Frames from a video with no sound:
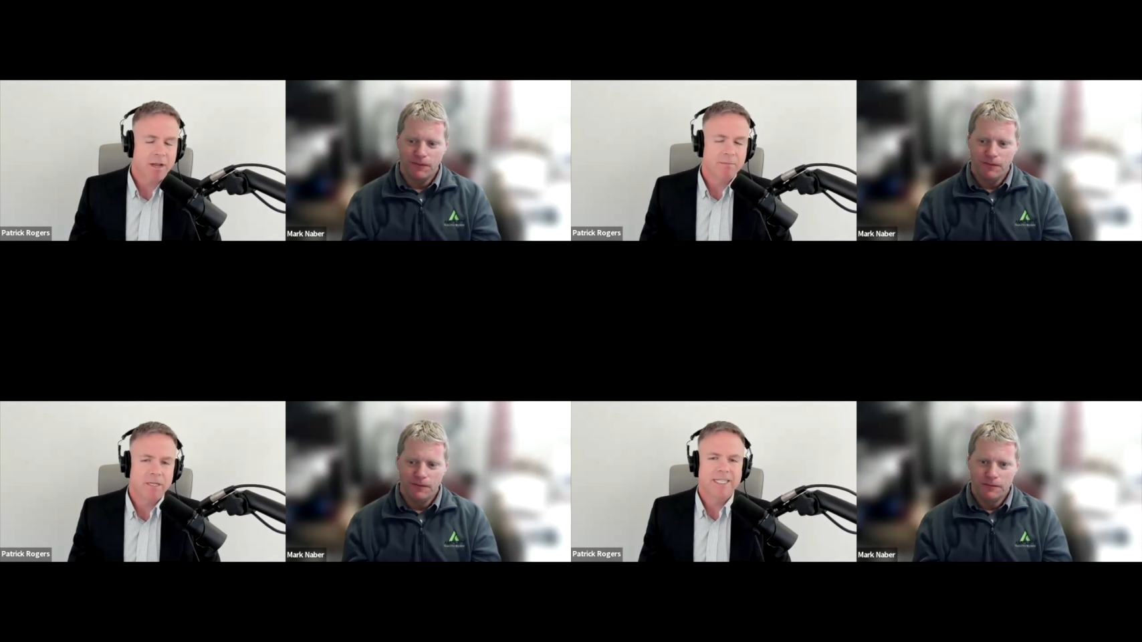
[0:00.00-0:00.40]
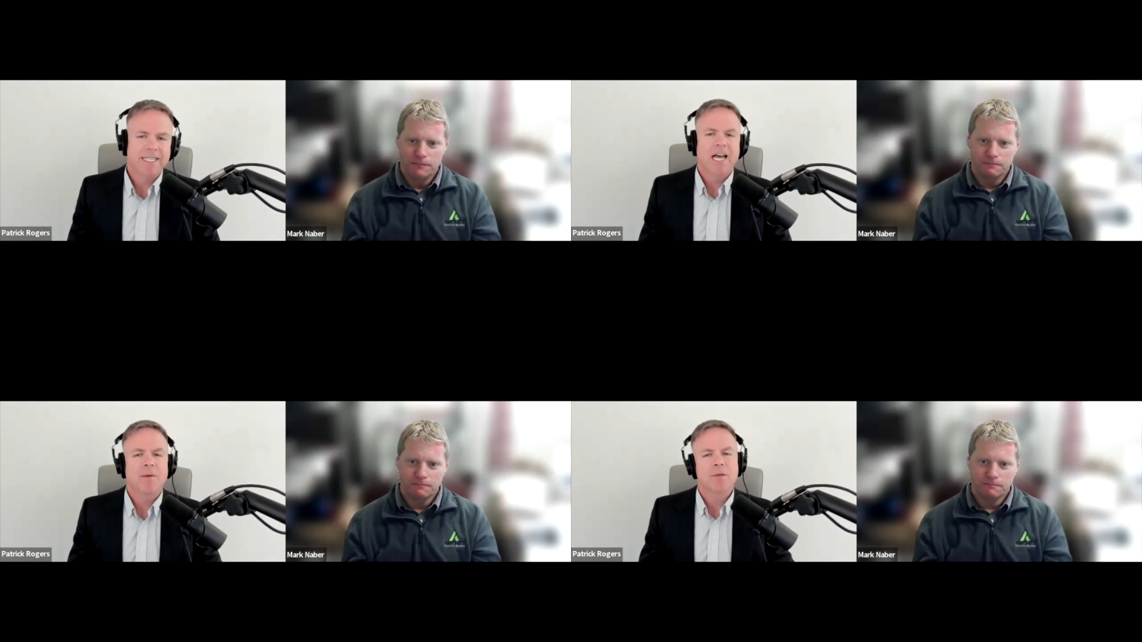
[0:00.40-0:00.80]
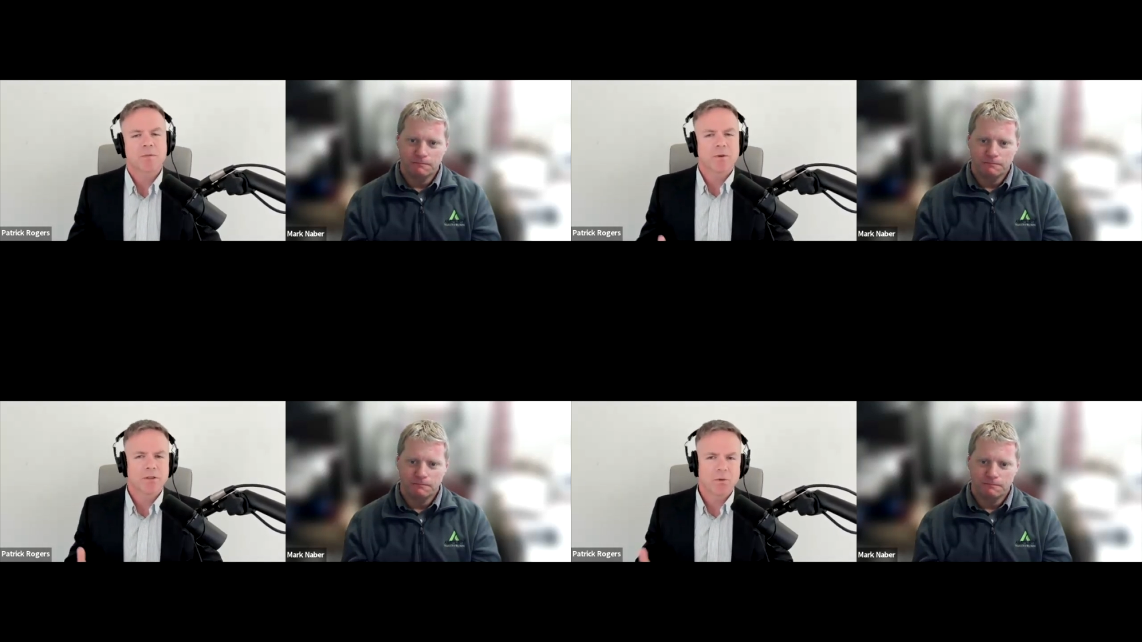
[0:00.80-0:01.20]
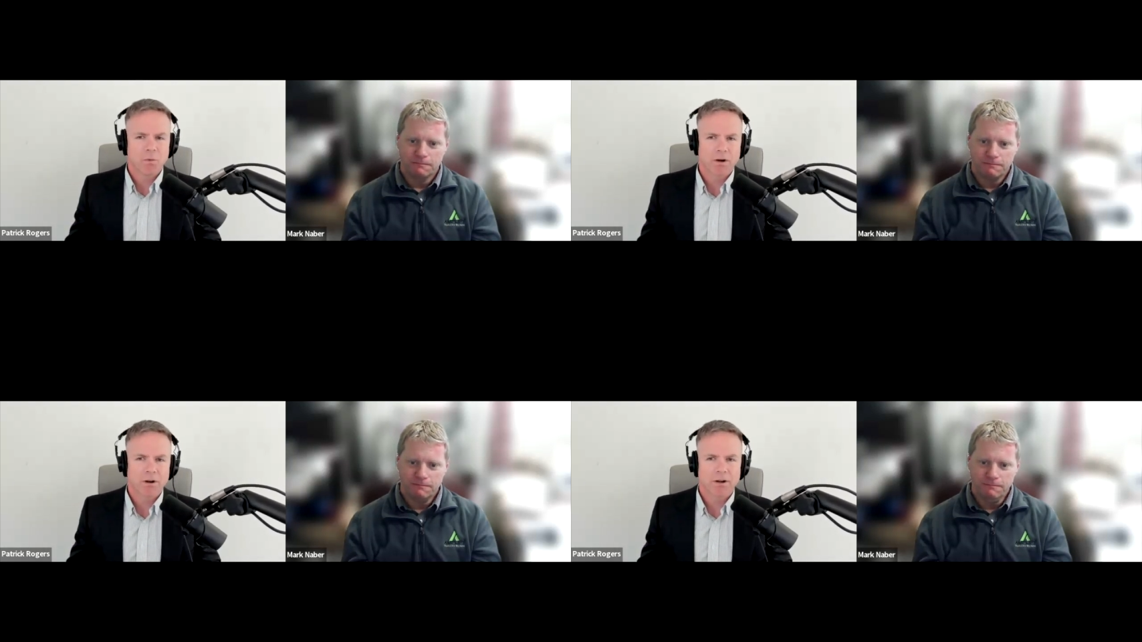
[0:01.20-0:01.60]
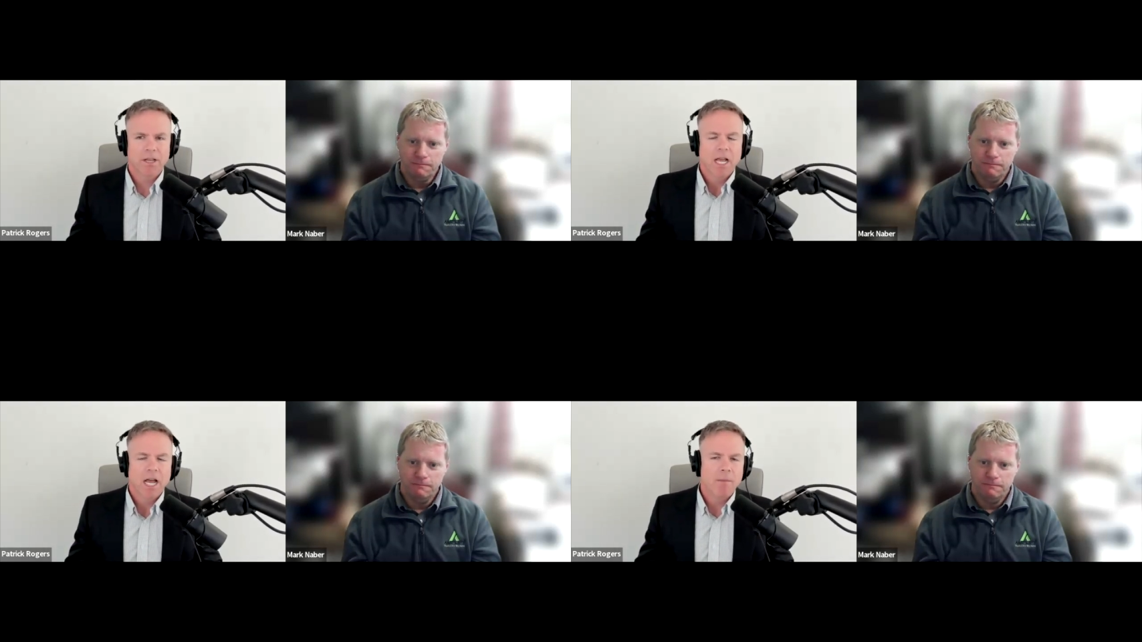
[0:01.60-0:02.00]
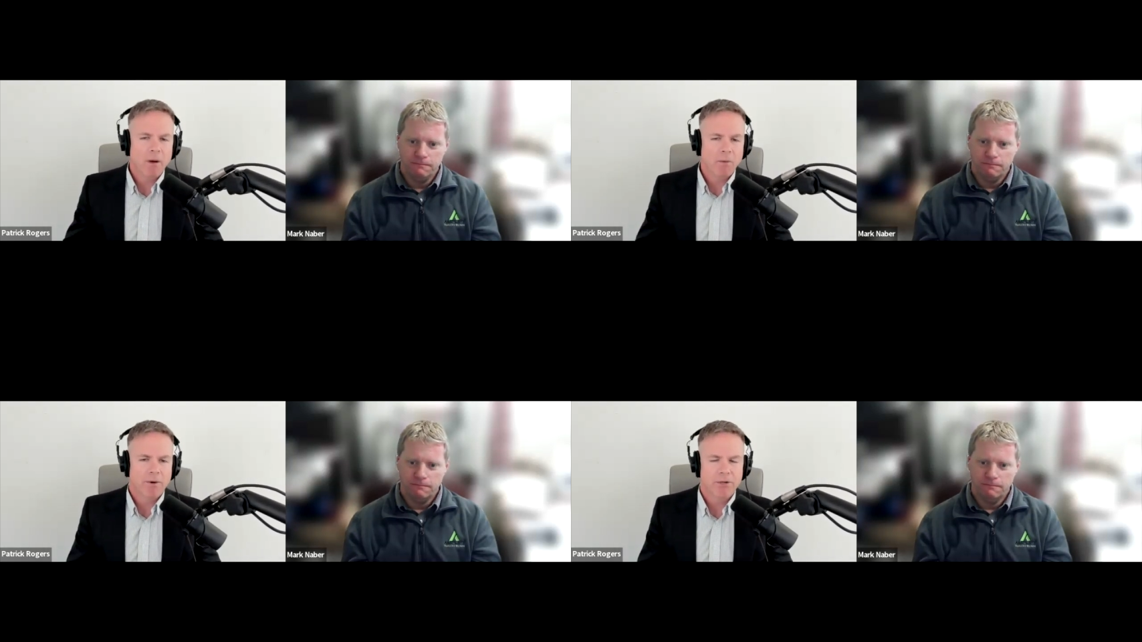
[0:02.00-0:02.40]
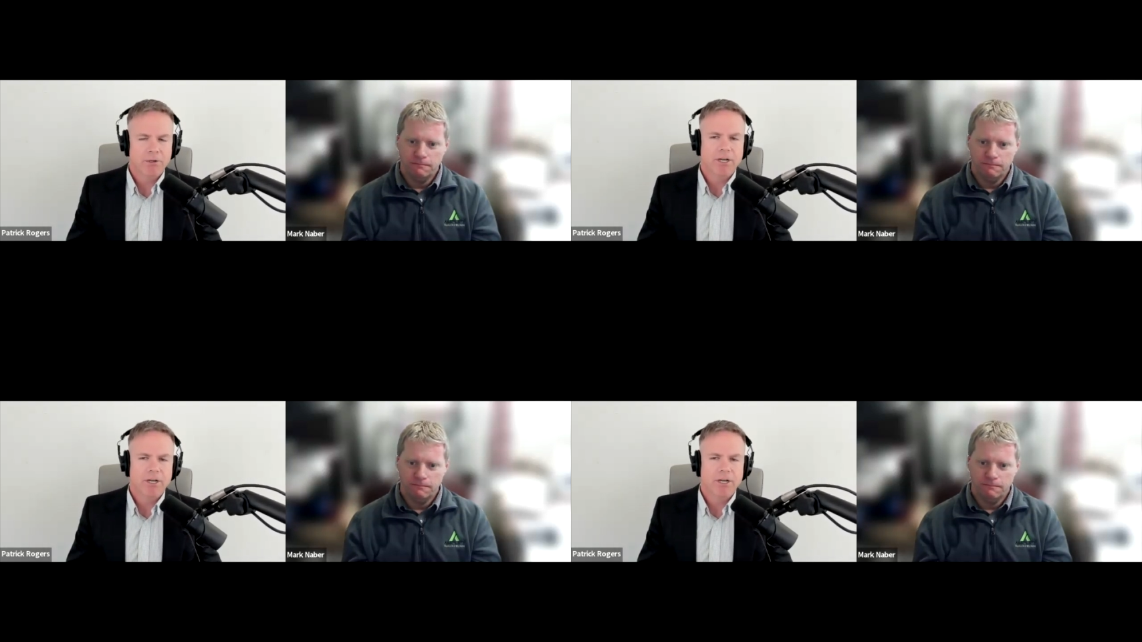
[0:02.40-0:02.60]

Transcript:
Speaker 1: button and help us spread the word about what we're doing